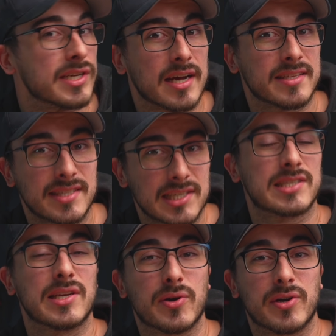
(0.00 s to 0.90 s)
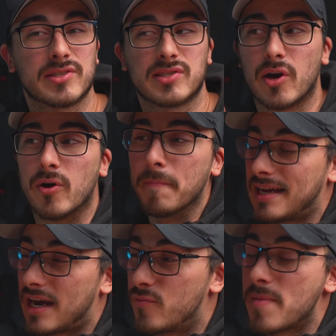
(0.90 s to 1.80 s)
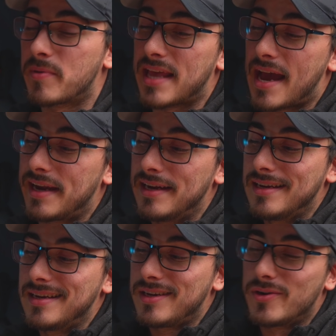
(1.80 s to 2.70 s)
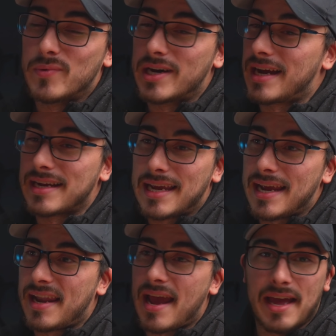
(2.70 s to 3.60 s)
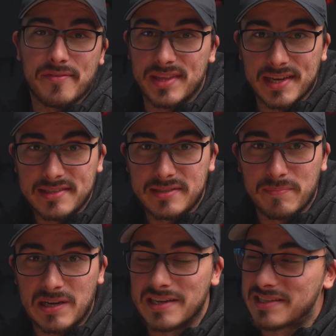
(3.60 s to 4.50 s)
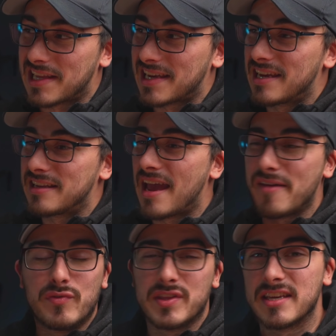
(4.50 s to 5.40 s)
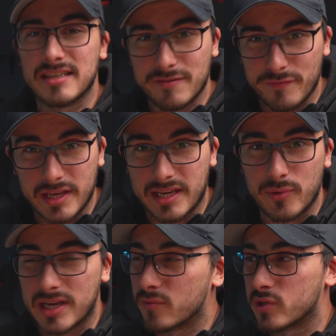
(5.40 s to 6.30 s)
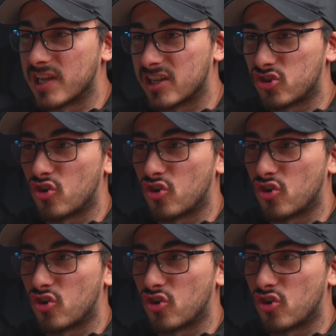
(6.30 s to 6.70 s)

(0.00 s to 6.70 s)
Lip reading: and not 60 hertz. So I remember that, you know what, I can't have this because like everything is flickering. It was like